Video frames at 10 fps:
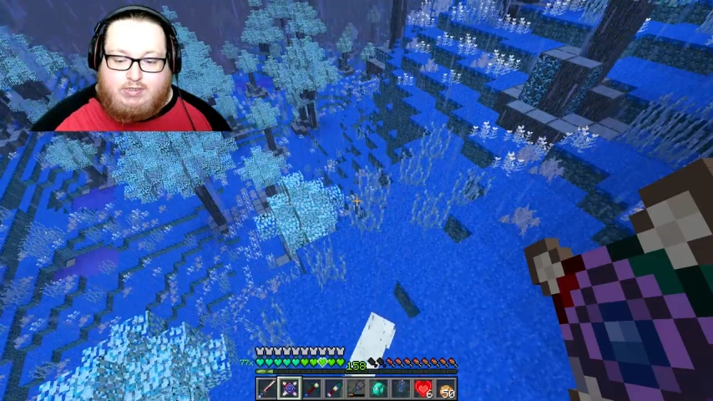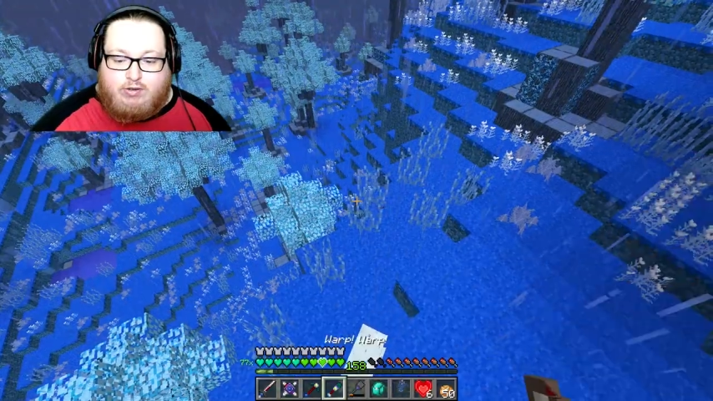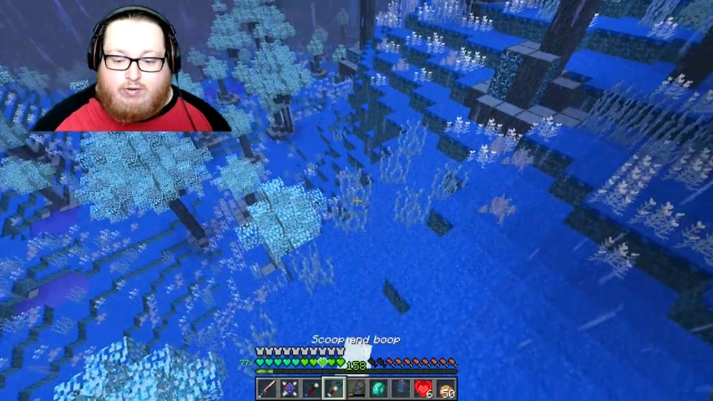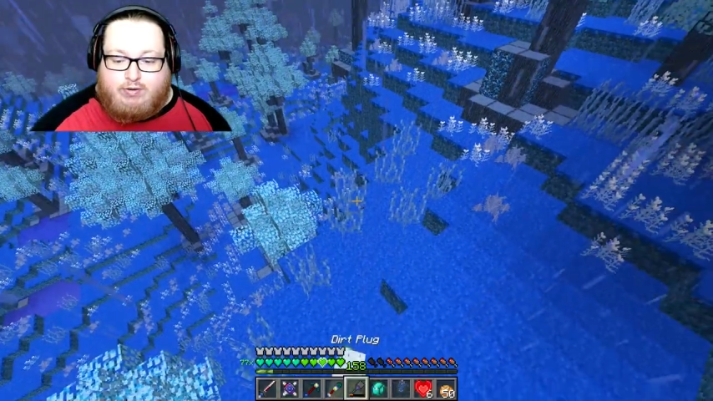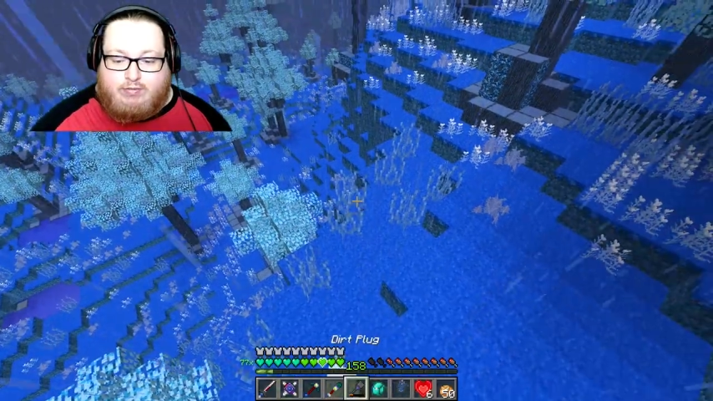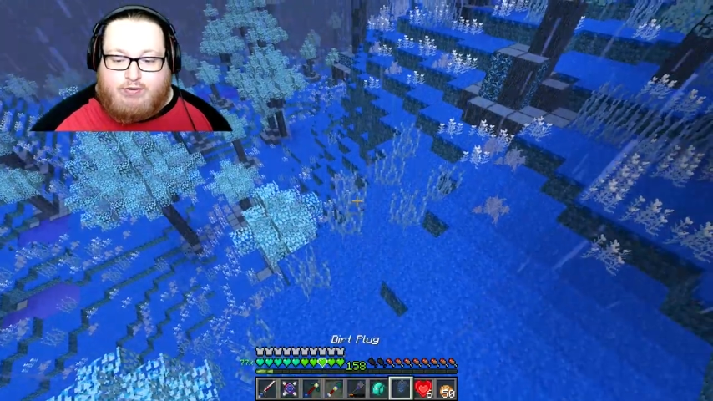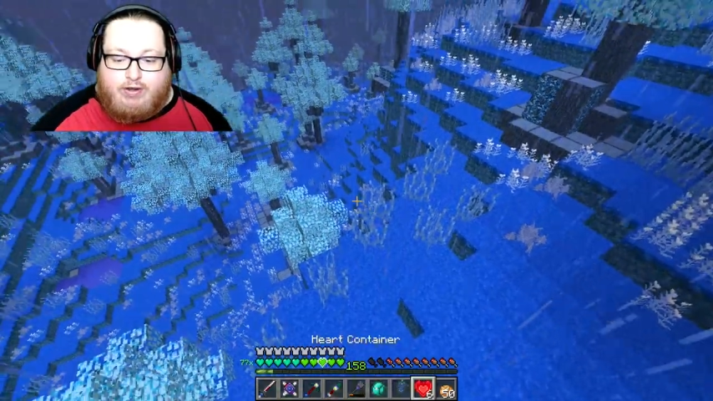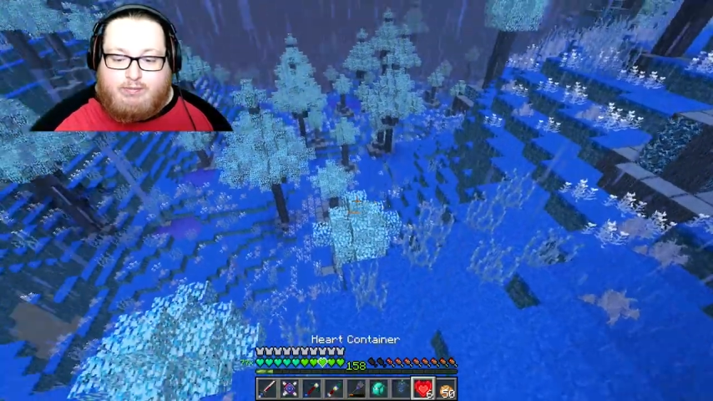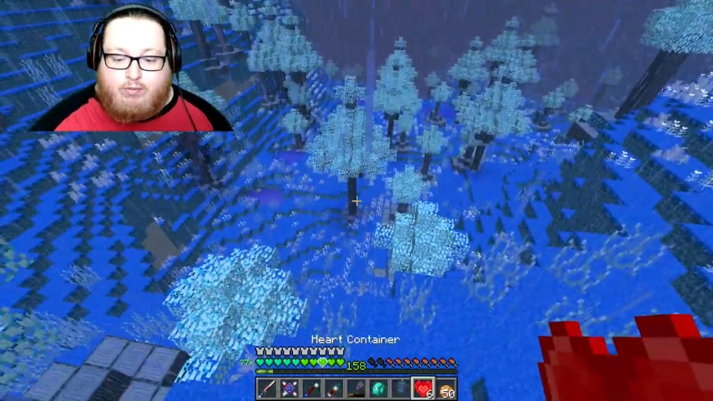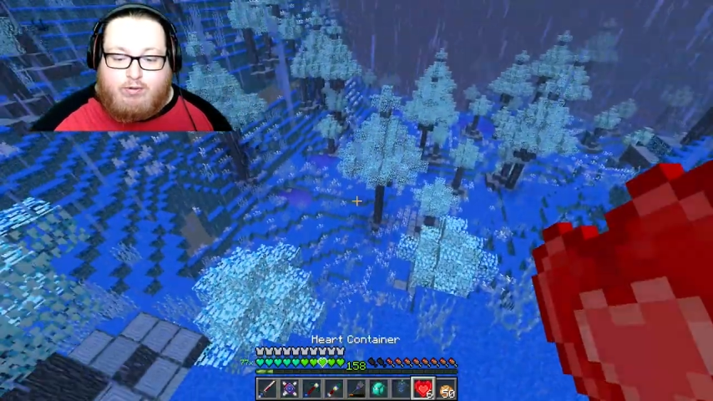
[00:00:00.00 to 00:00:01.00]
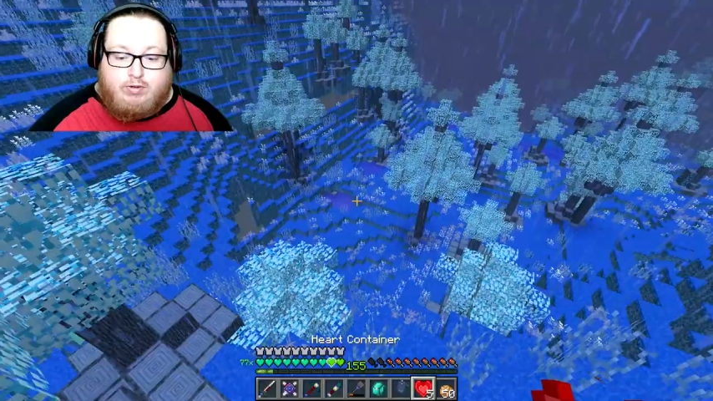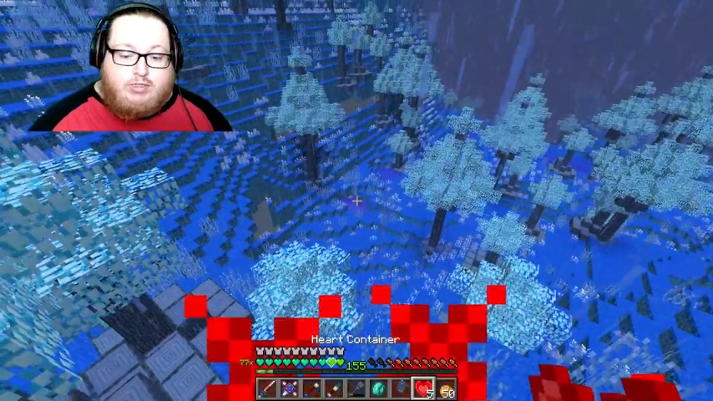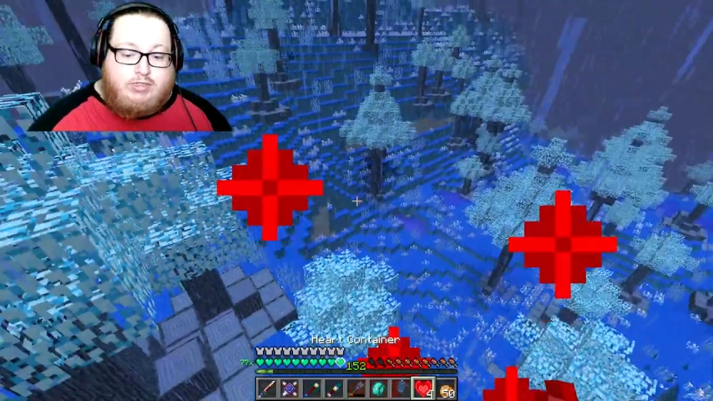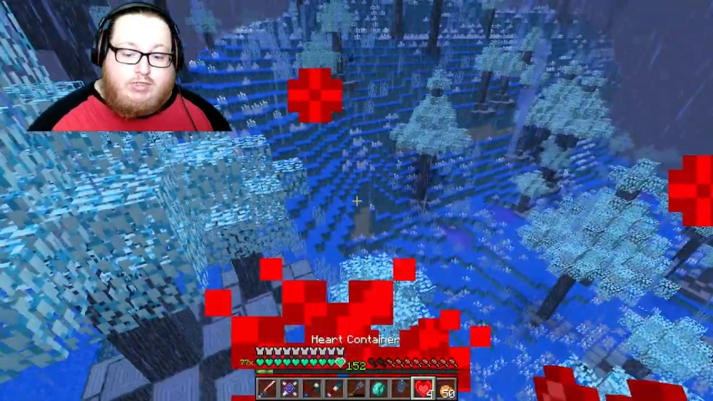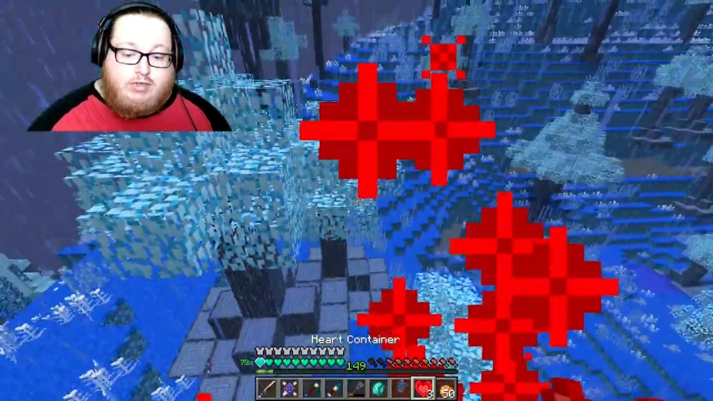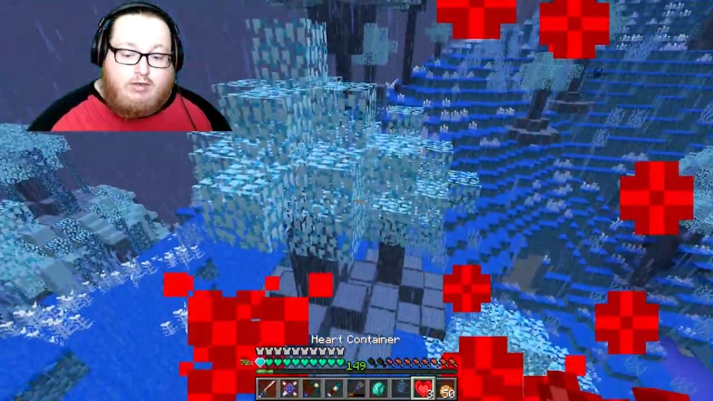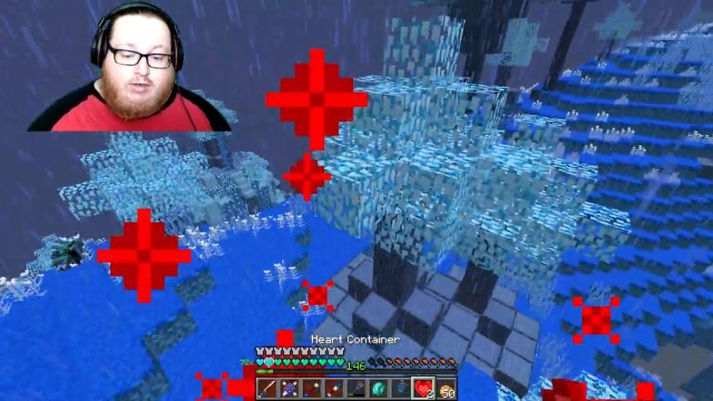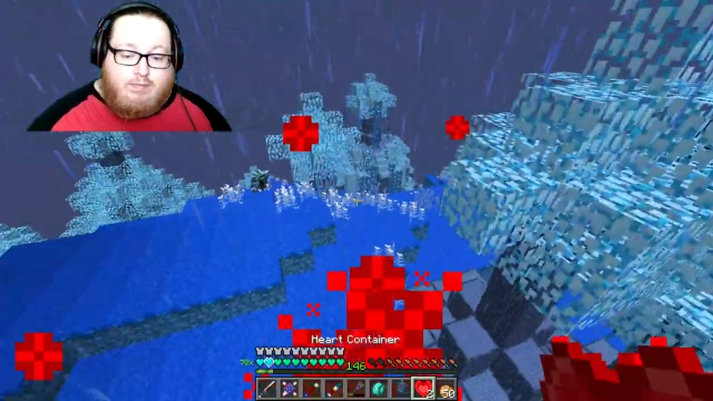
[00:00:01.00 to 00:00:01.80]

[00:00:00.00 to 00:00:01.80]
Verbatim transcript: so I don't have to fight anymore, which is good